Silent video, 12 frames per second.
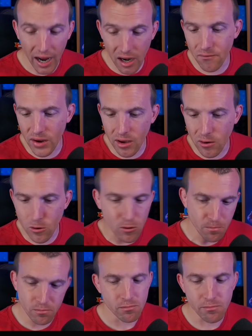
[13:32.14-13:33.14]
In a
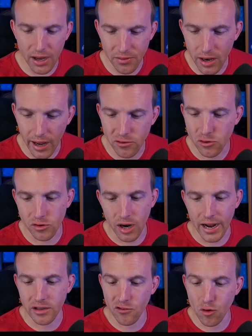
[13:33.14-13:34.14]
video, about the Electro Dragons,